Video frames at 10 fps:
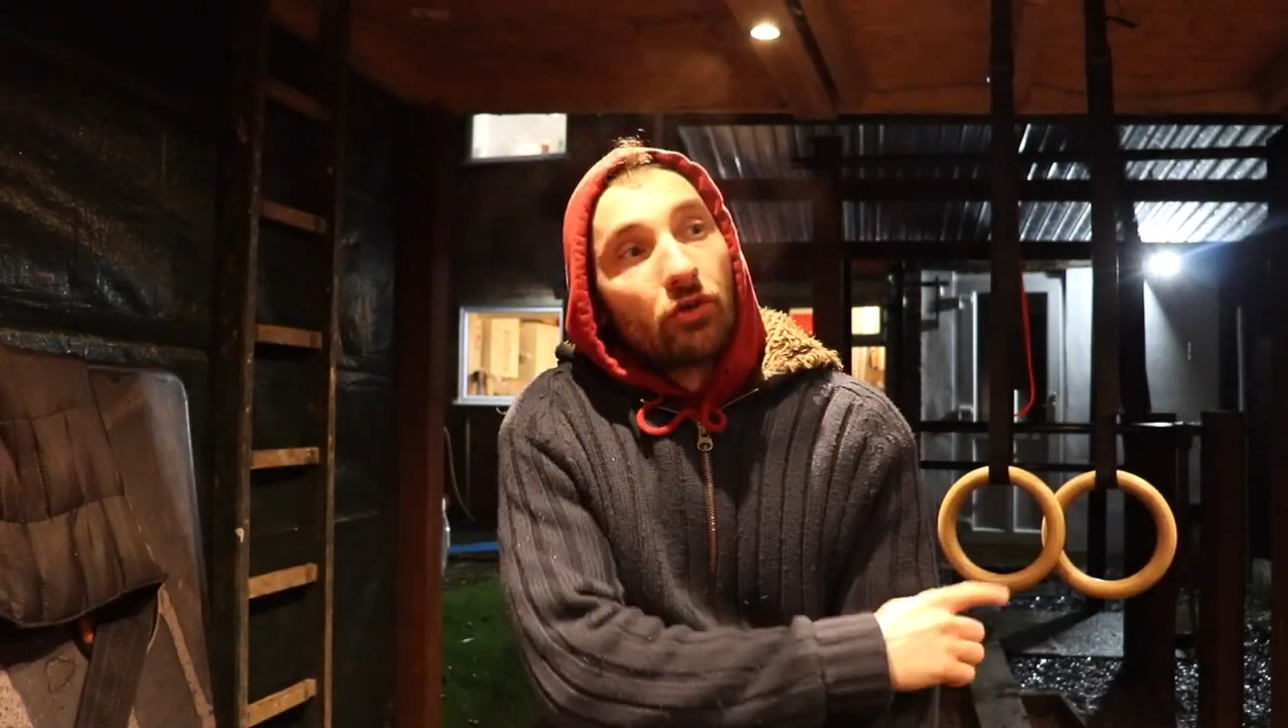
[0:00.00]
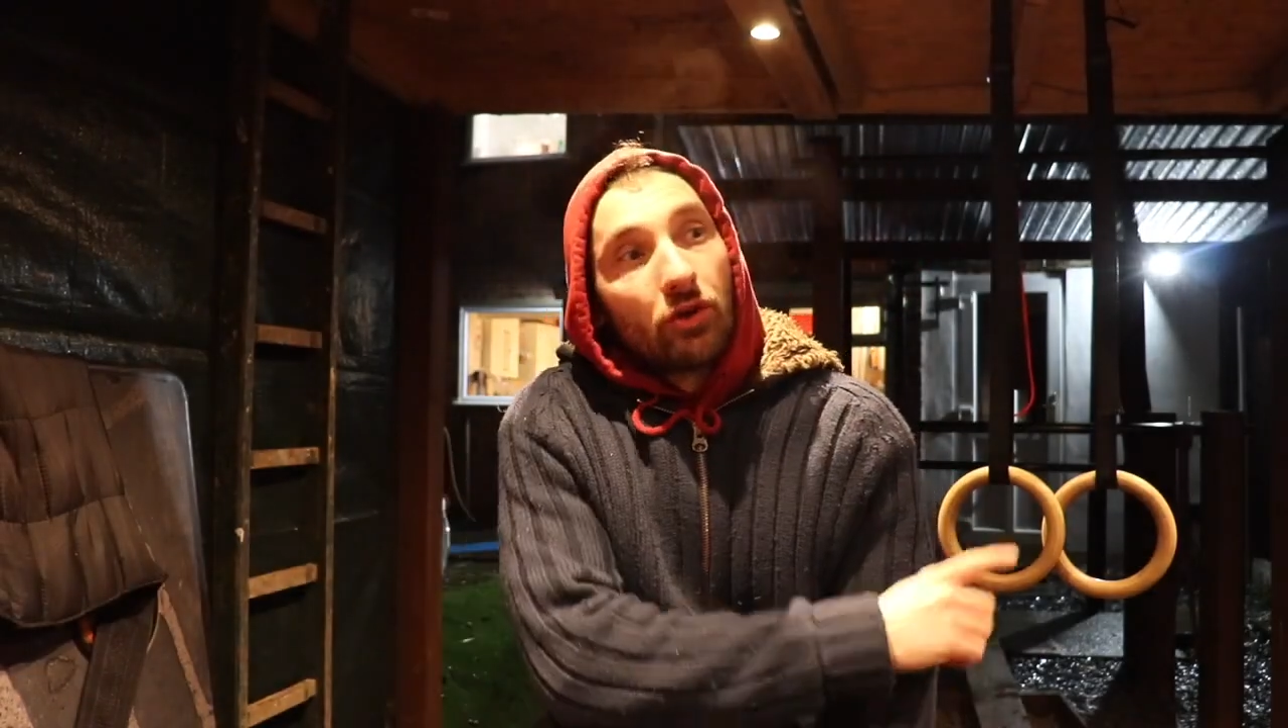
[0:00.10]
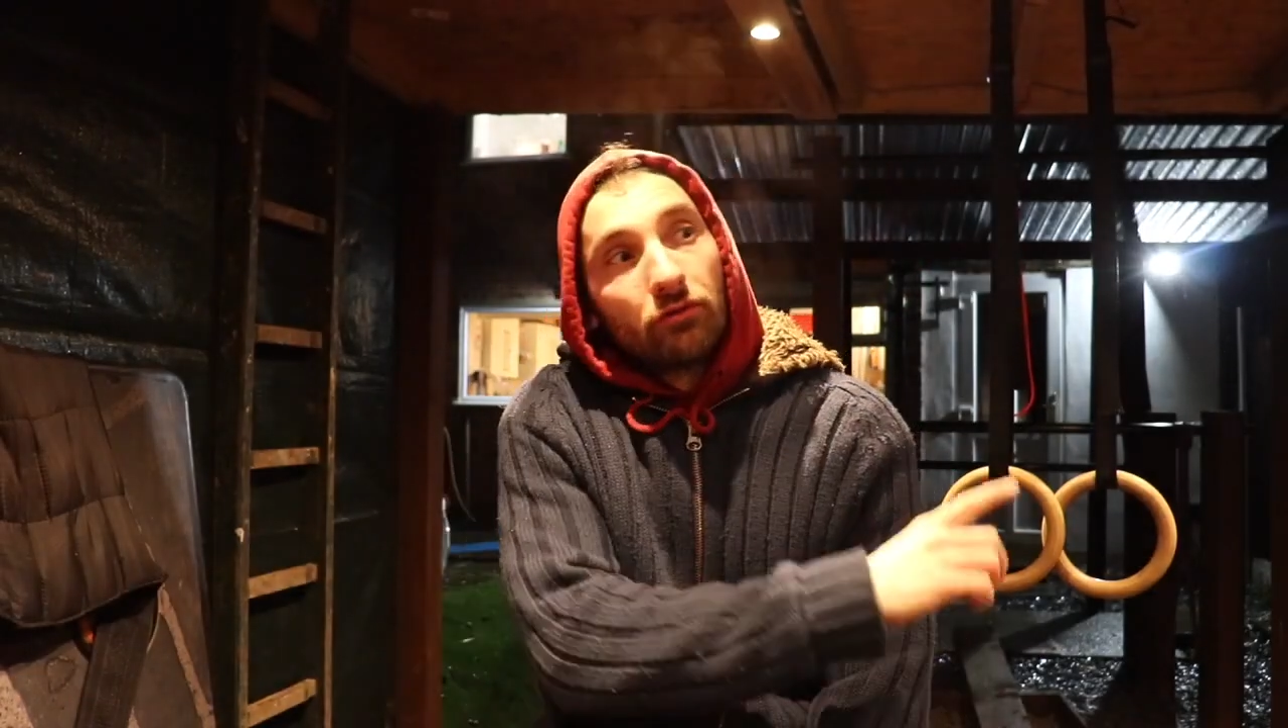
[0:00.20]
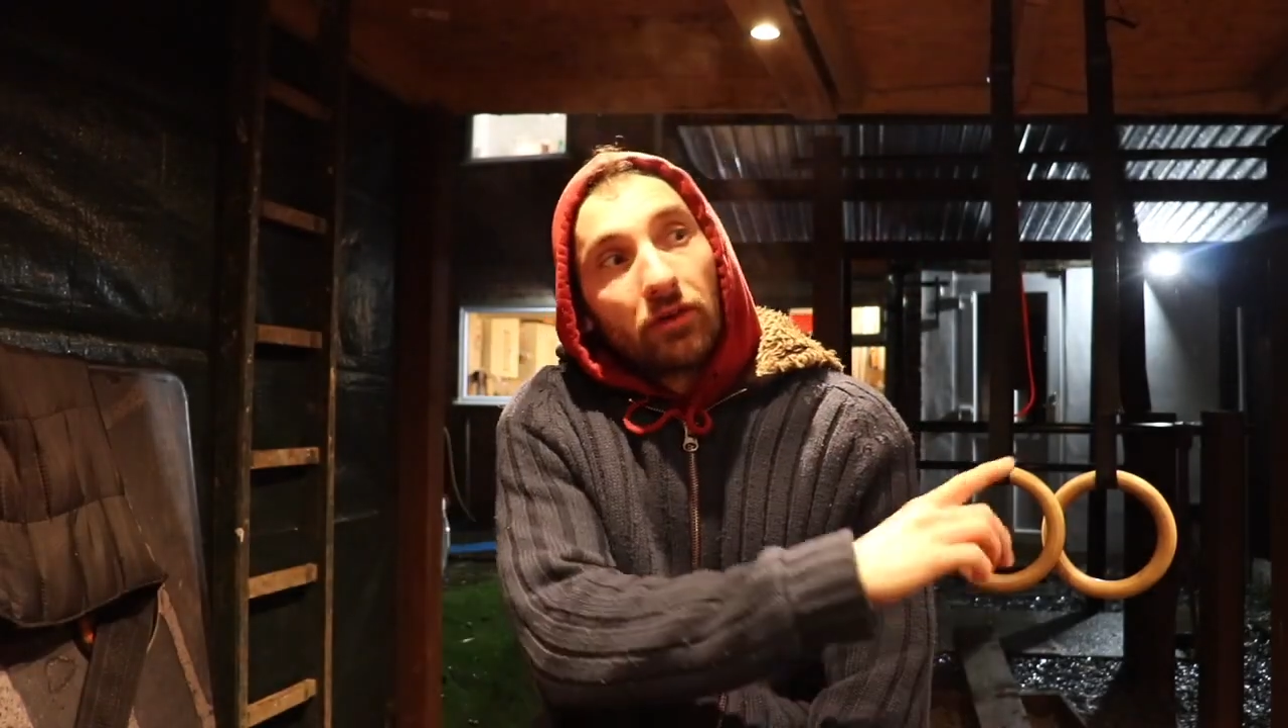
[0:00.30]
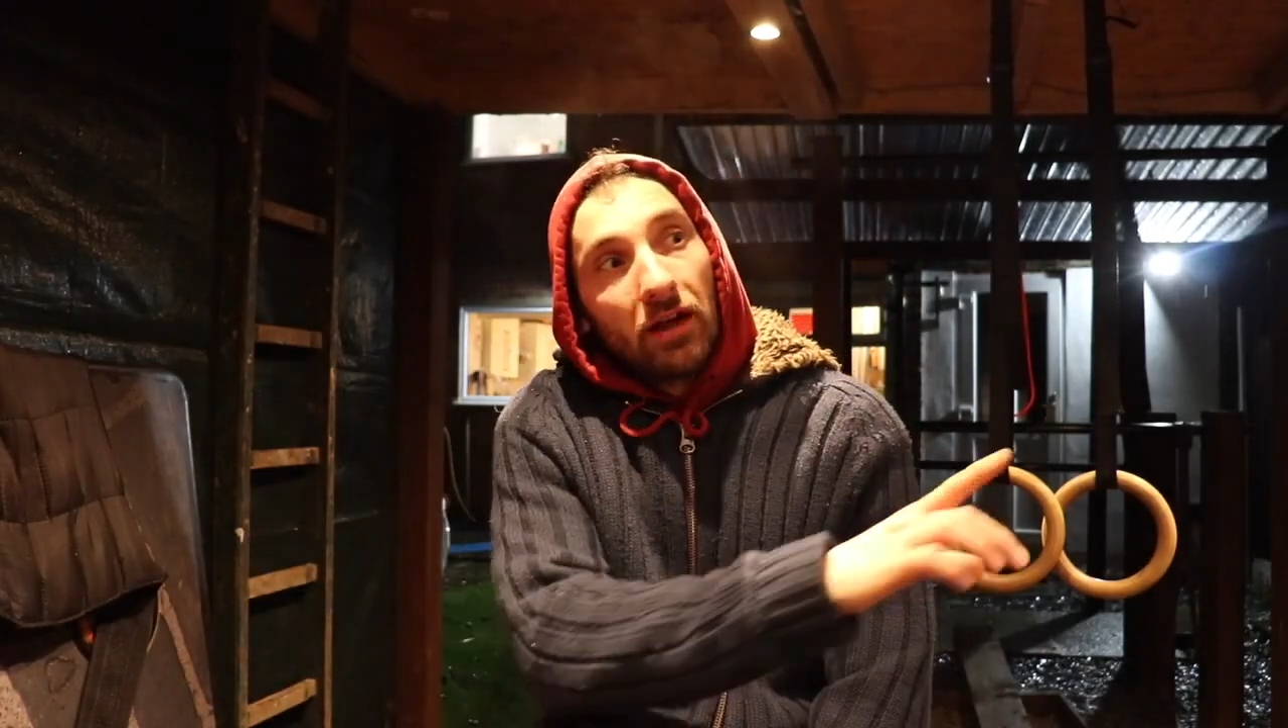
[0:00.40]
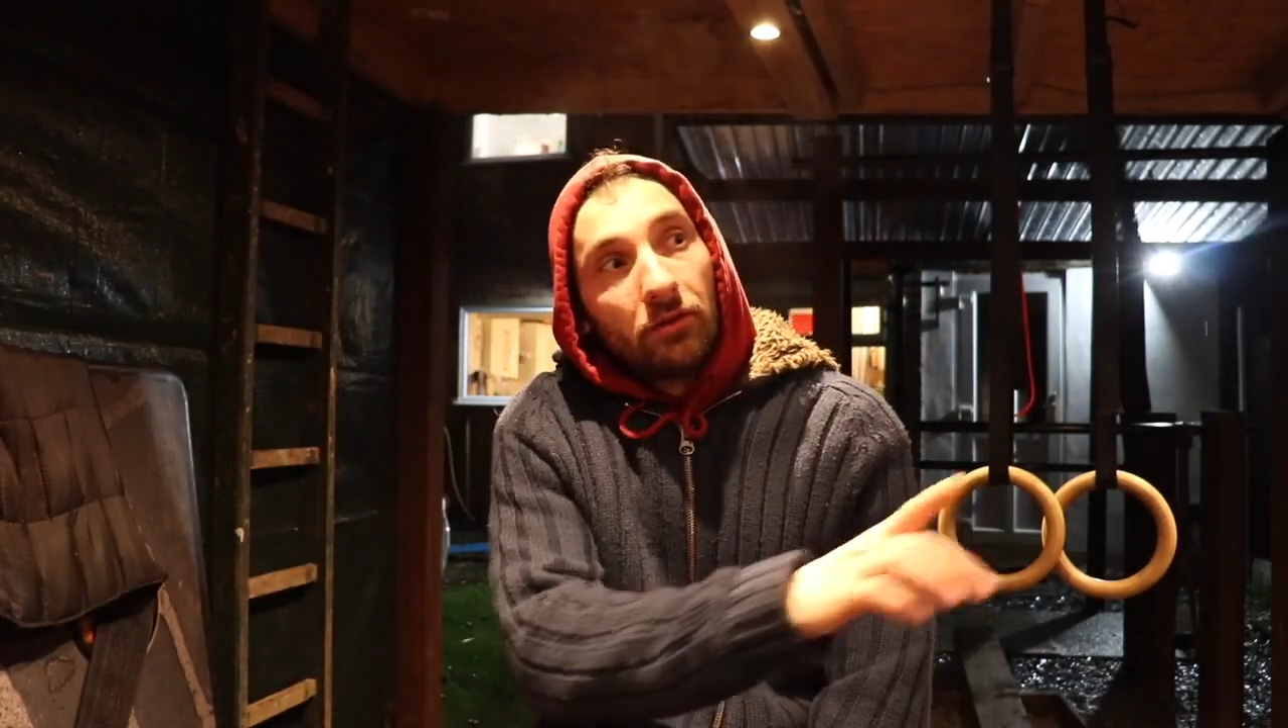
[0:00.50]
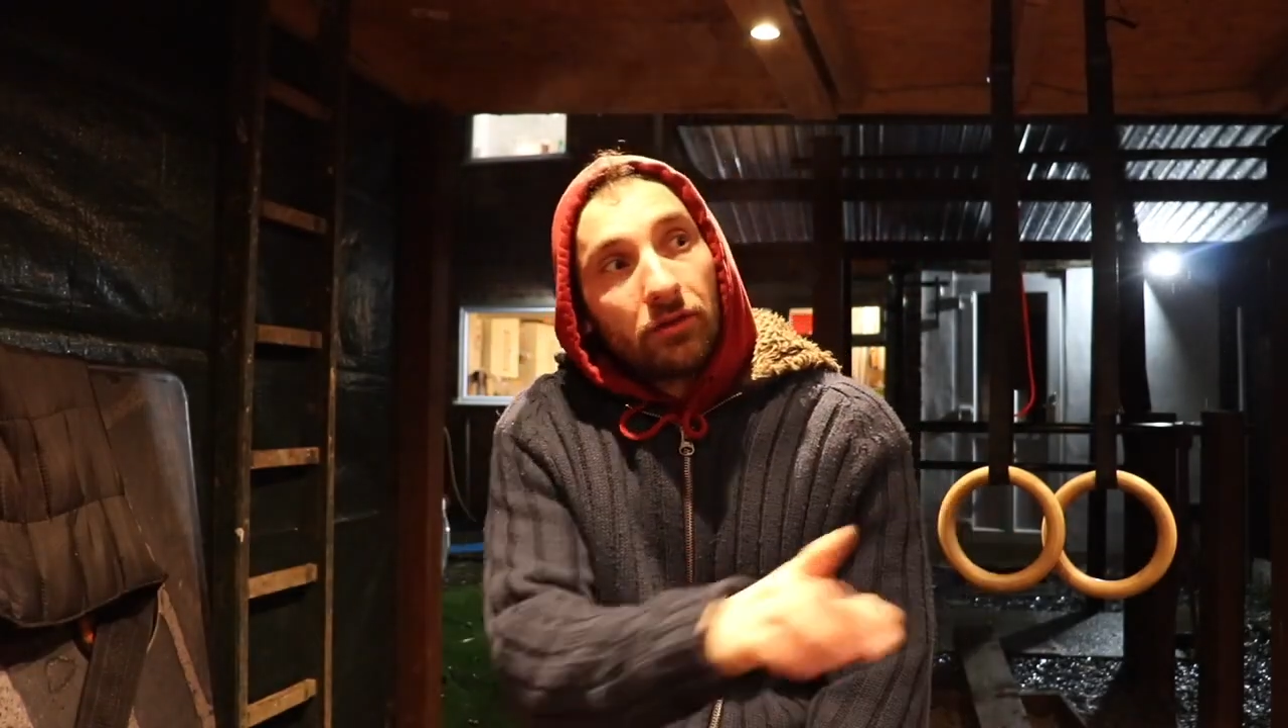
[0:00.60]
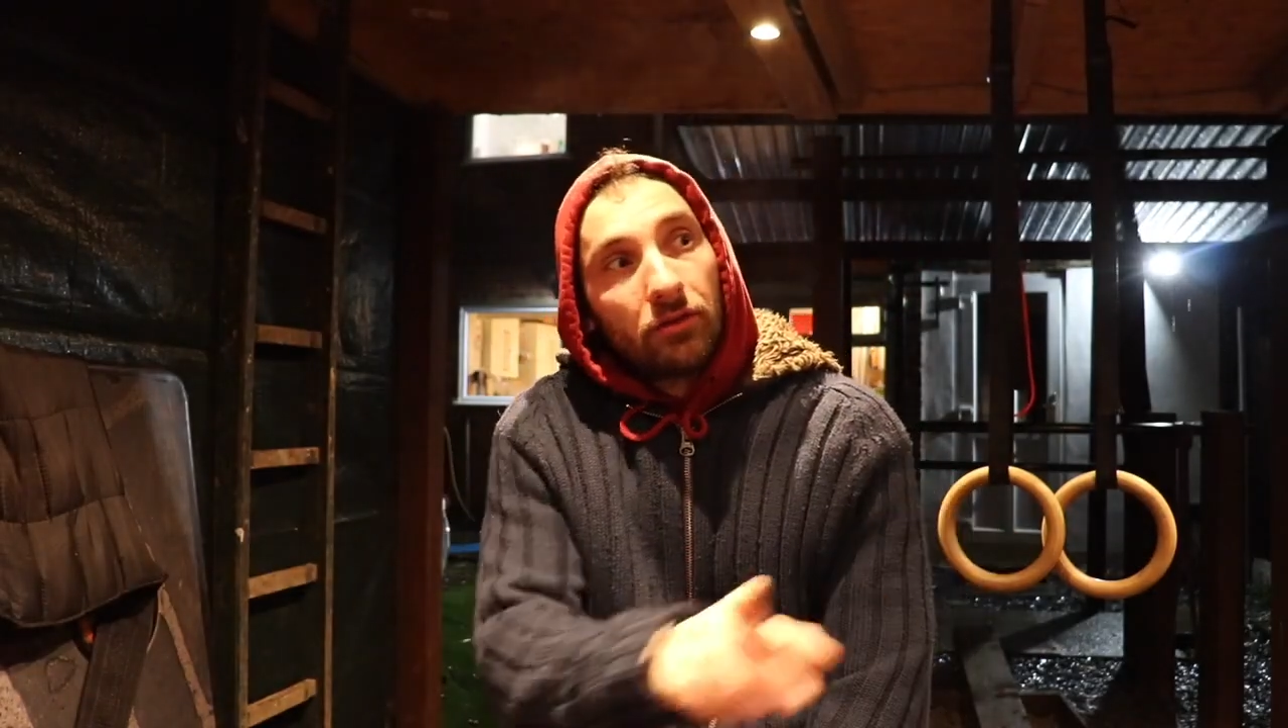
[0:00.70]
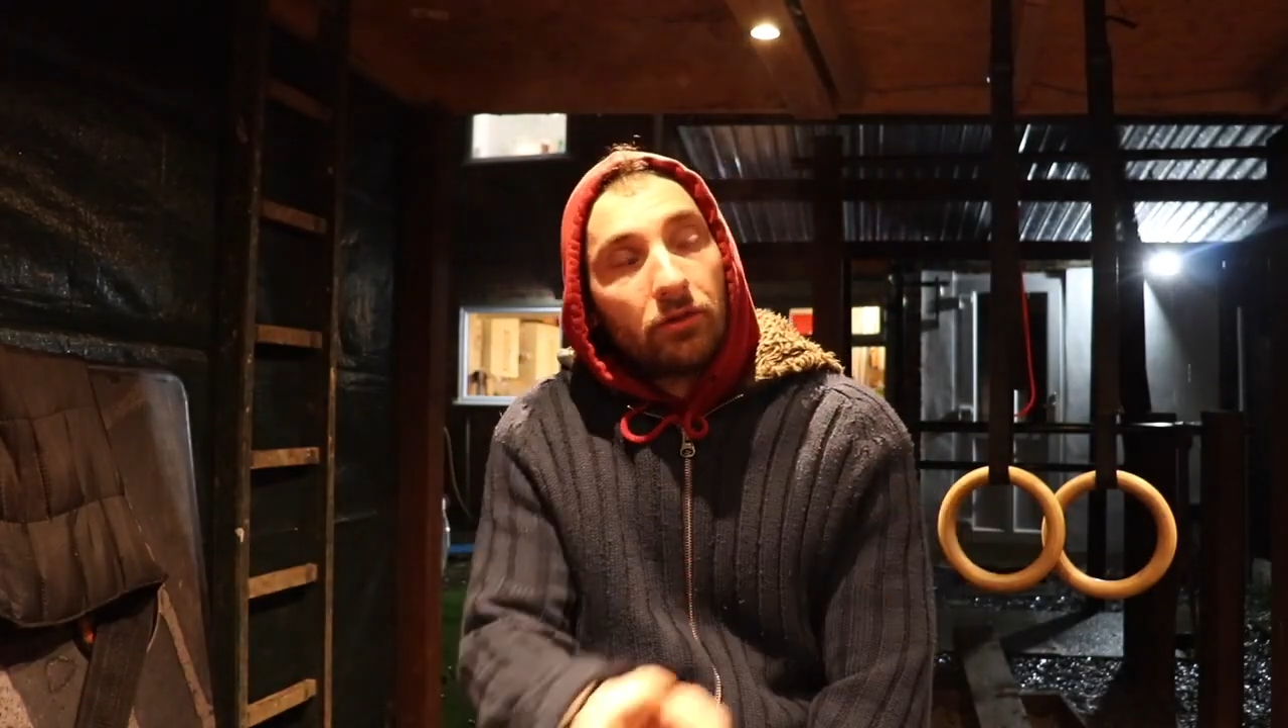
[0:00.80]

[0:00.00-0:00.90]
run round.